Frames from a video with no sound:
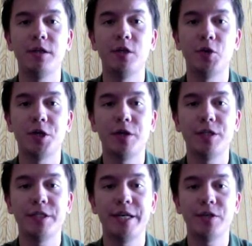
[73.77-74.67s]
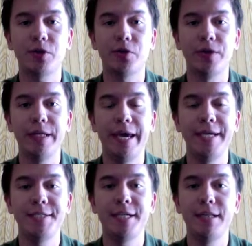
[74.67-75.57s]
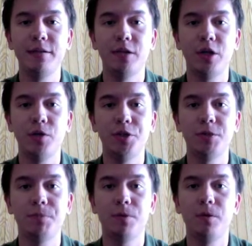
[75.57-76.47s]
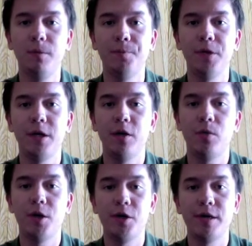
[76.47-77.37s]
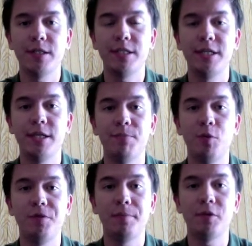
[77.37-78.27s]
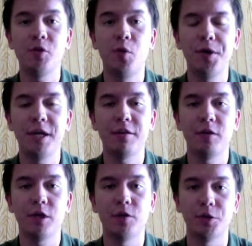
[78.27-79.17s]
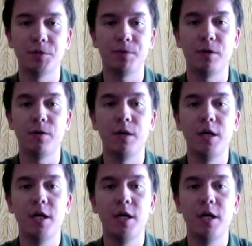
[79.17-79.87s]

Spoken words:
North Dakota State is currently 18th in the coaches poll, where USD moved up to 20th in the coaches poll.